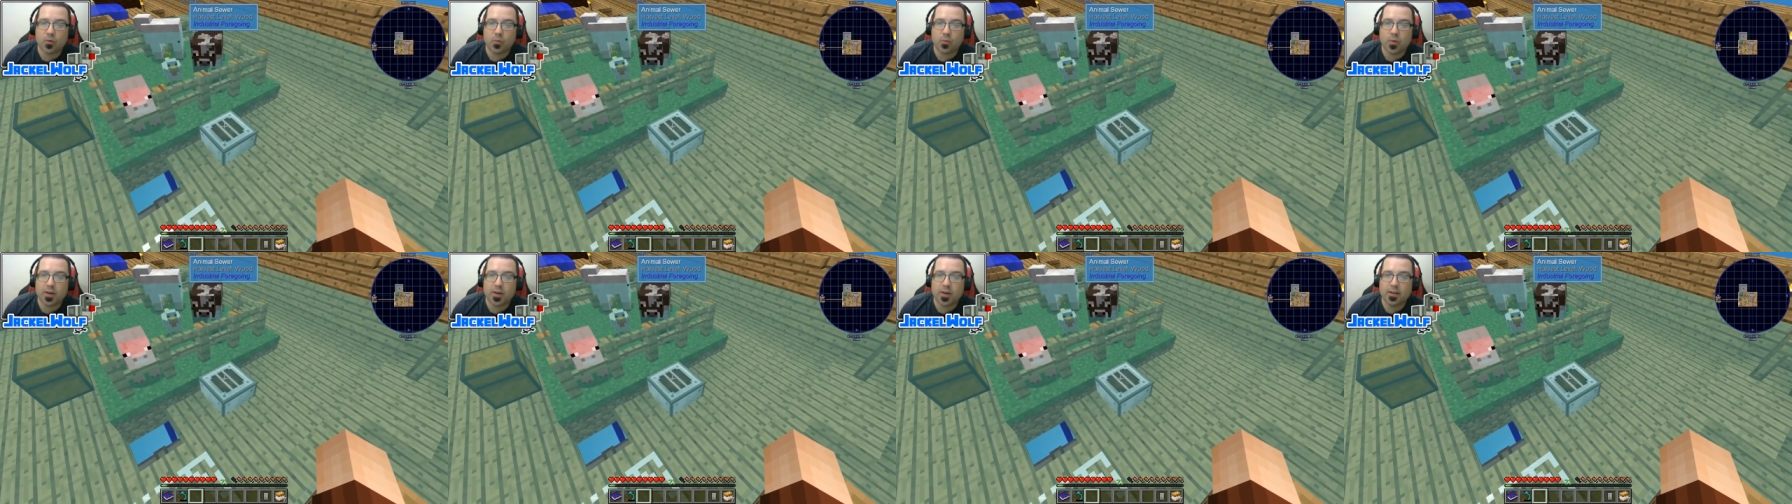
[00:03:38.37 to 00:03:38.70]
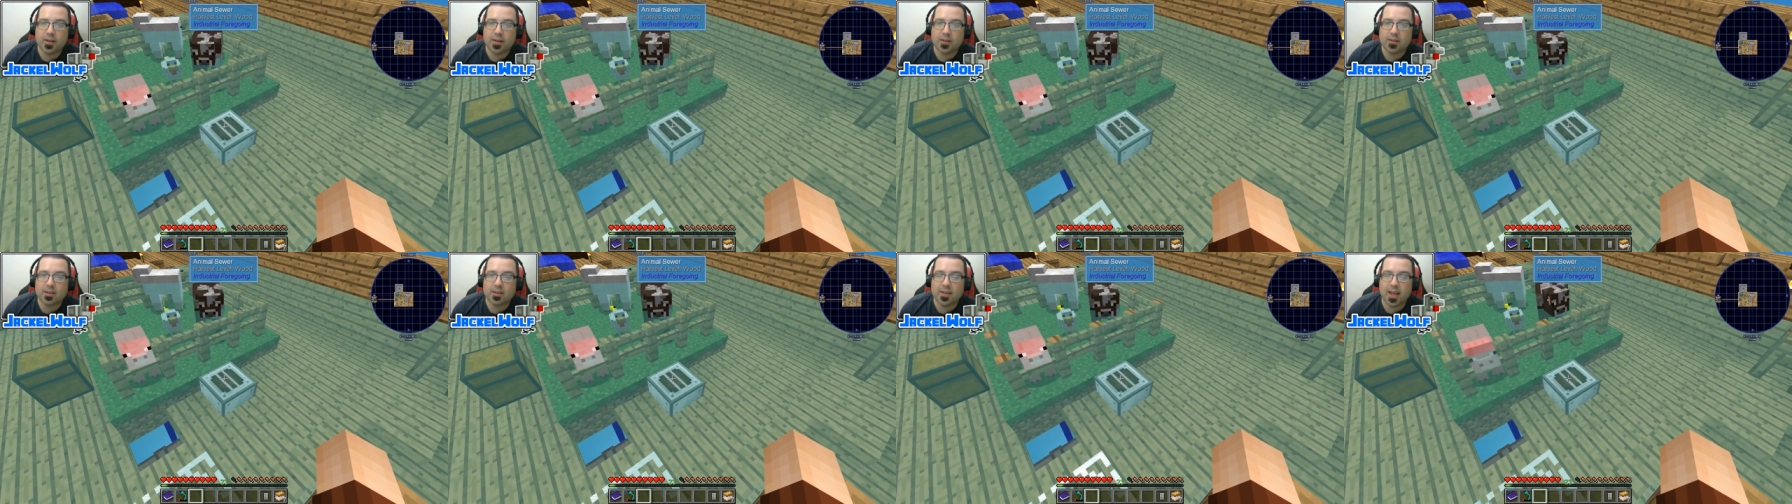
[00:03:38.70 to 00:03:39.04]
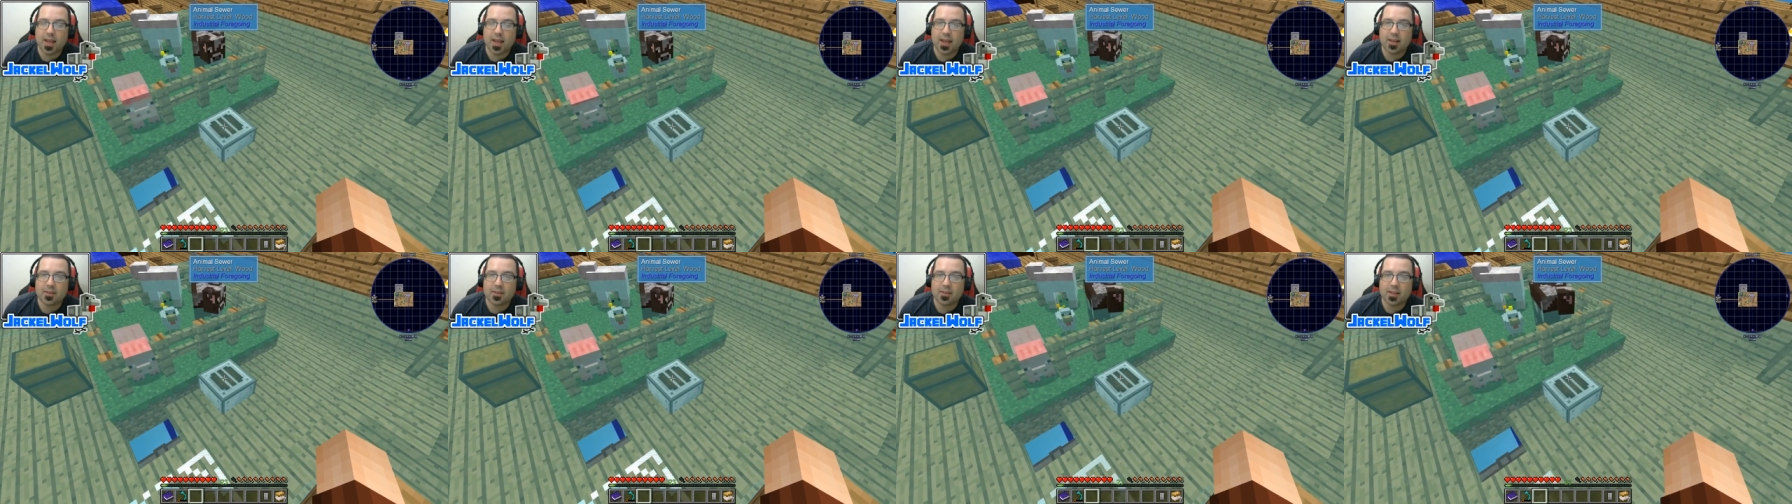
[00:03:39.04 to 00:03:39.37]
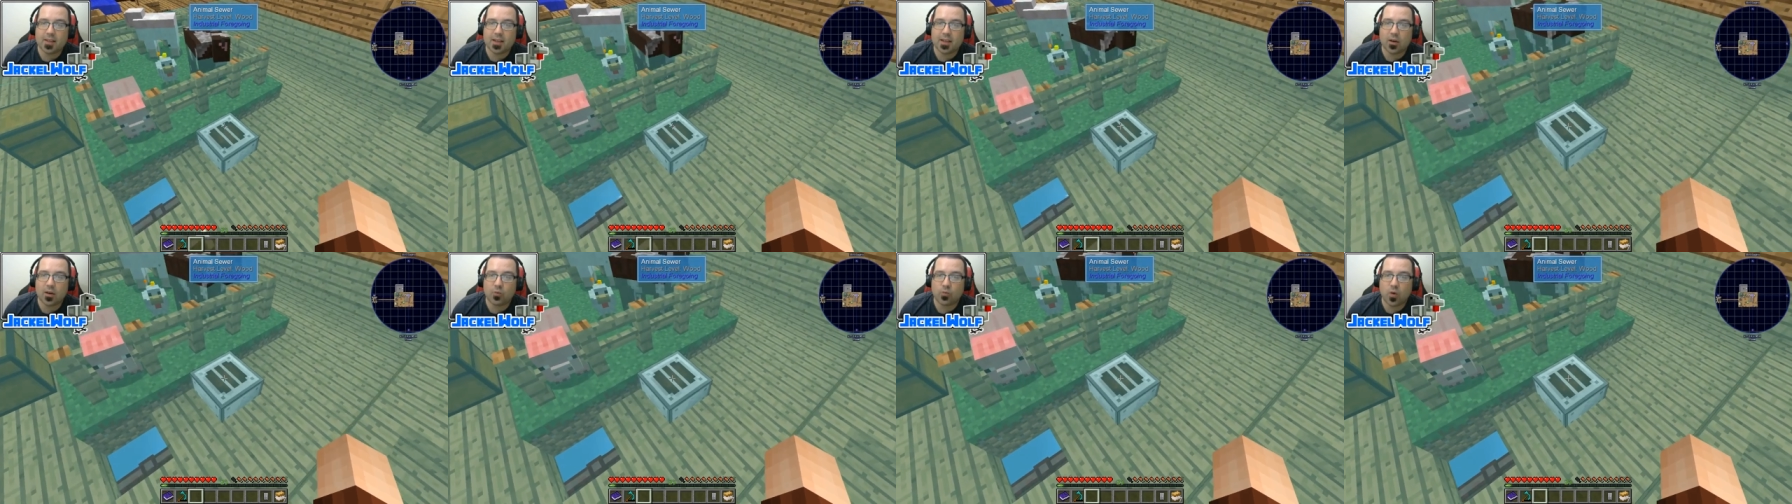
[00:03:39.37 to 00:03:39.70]
we need to take
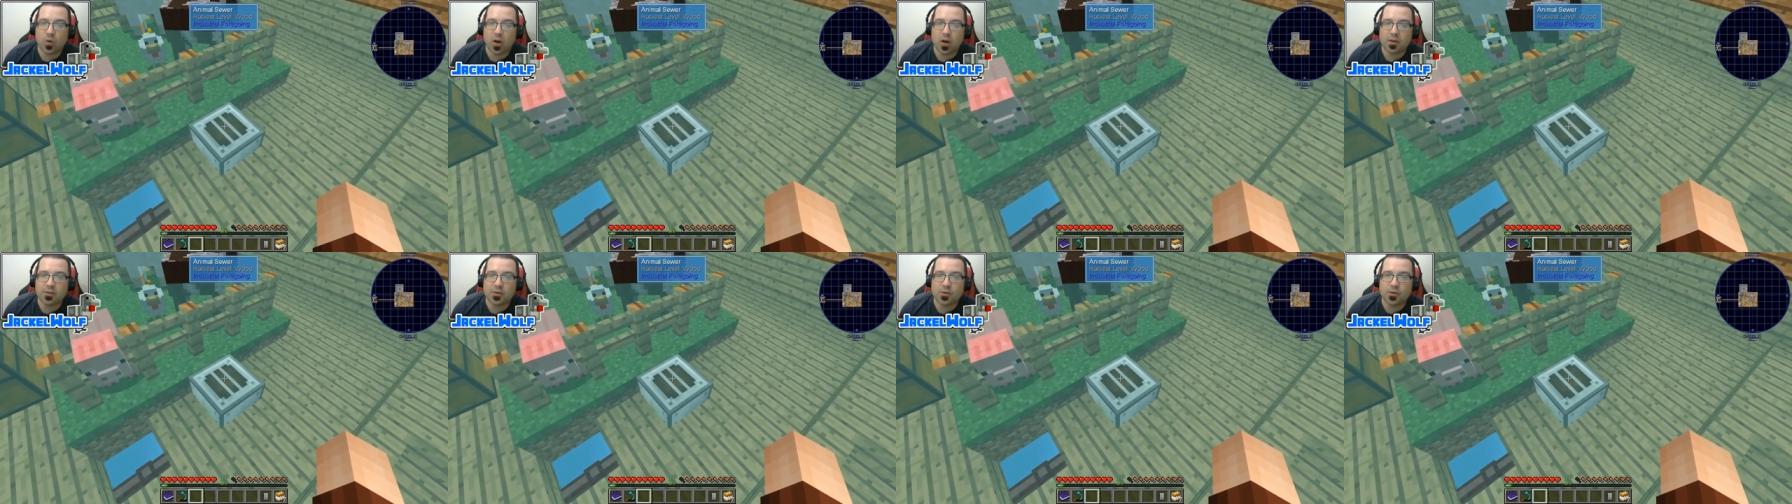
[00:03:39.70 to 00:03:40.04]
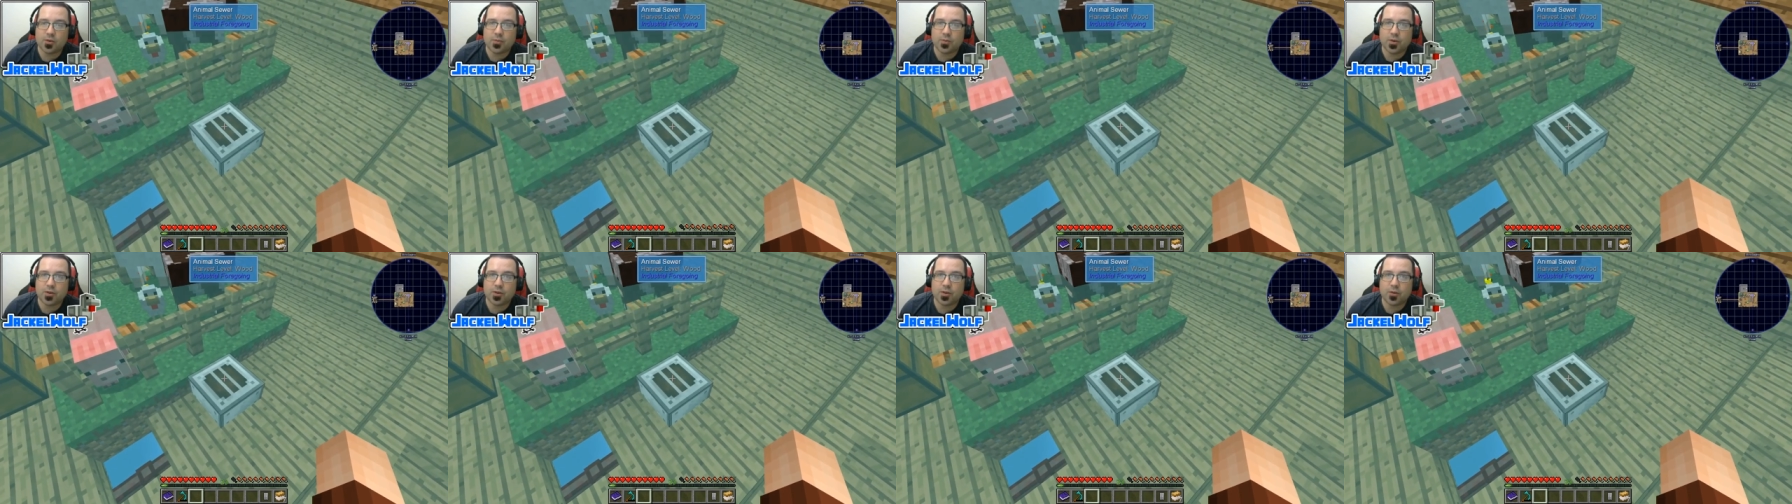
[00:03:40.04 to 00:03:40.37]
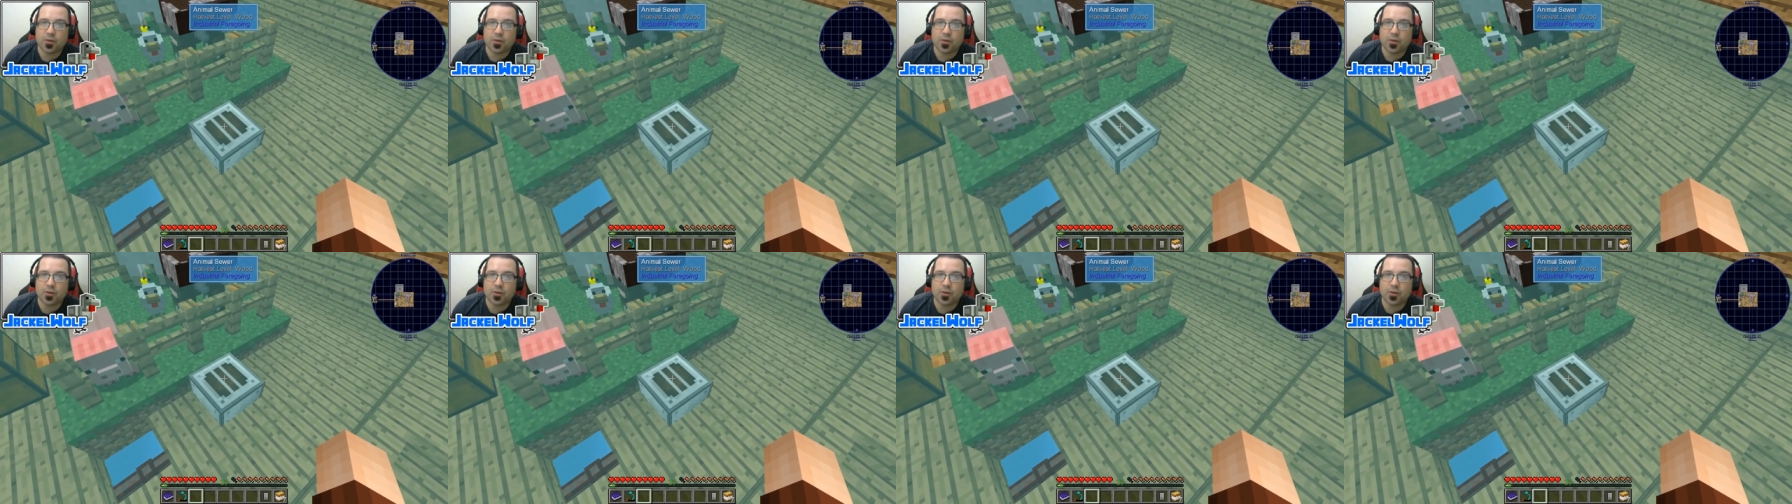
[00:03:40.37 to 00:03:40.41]
the raw sewage